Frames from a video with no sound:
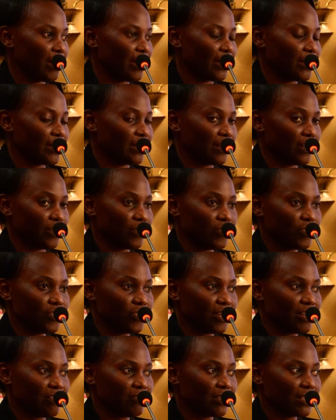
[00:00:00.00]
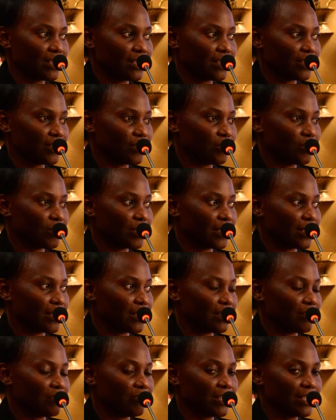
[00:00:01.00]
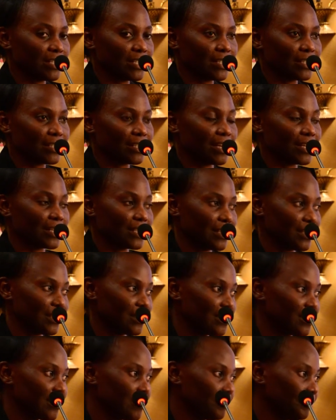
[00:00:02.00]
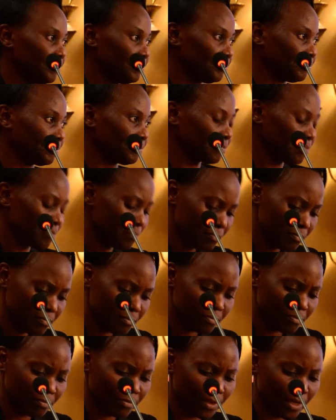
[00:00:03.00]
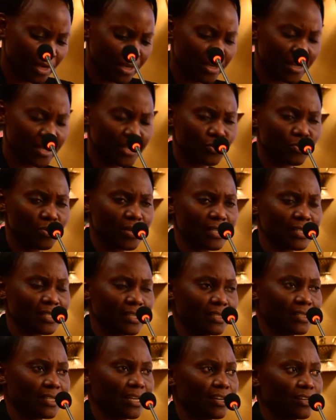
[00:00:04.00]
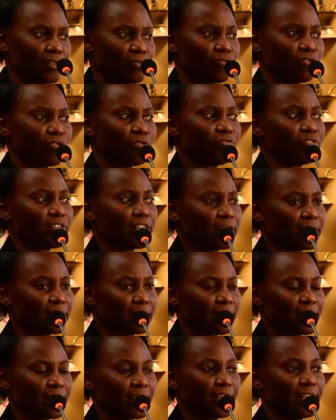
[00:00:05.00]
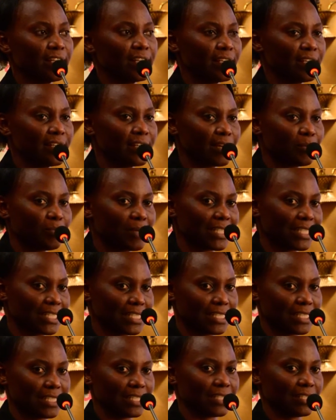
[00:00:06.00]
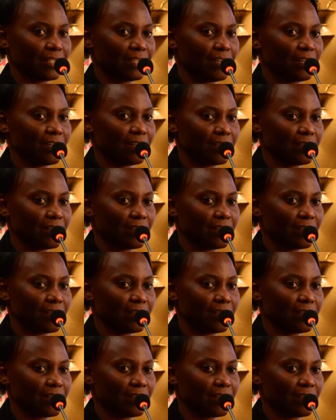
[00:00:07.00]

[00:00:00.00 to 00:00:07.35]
And the nodal governance looks at the various actors and networks that are involved in a particular